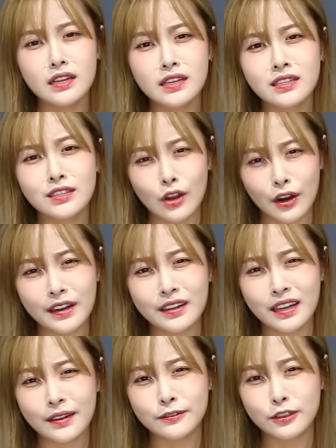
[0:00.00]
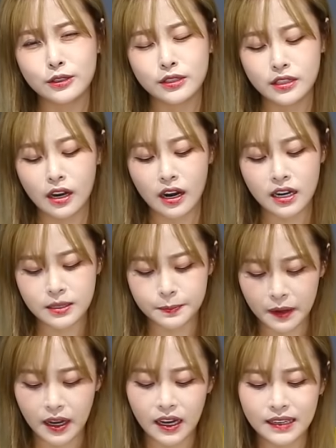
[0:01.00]
least, sorry to give 2 stars,
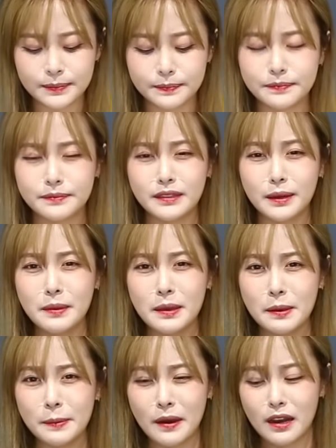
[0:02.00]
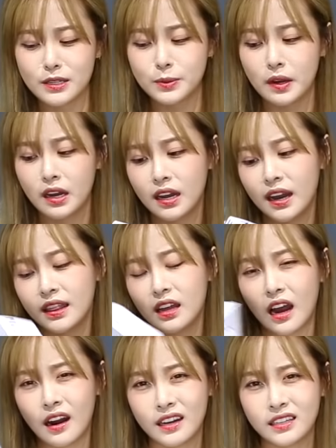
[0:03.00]
but the Mimi Box one and the
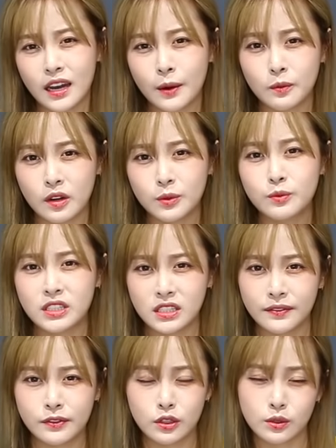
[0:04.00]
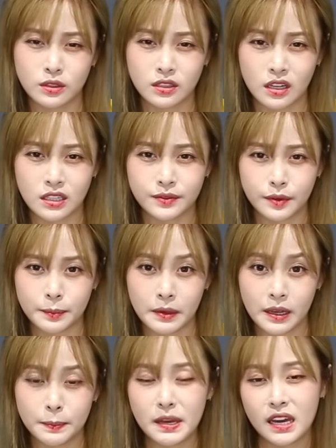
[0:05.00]
Aritam one received 2 stars from
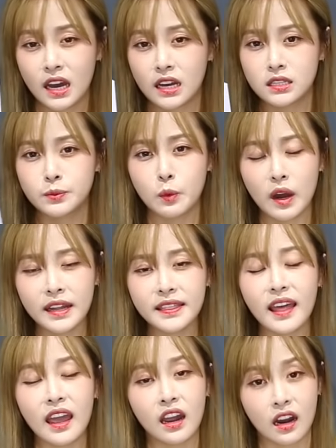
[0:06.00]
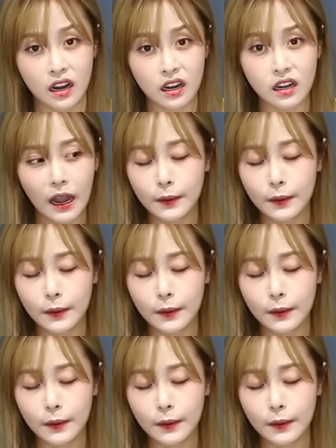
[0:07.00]
me because 1, they hurt.